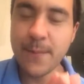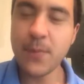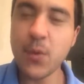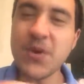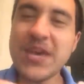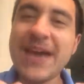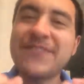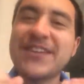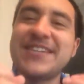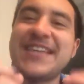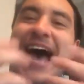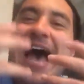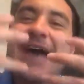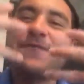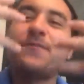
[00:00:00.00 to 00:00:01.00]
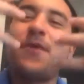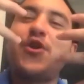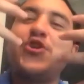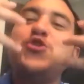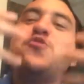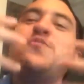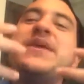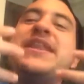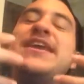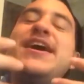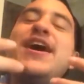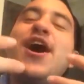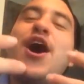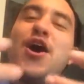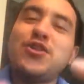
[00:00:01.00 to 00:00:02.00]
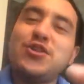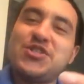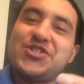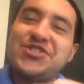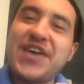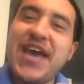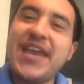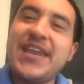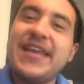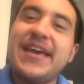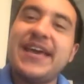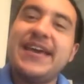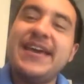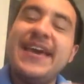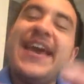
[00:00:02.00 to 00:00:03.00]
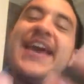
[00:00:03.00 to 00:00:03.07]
But we have to die from our human understanding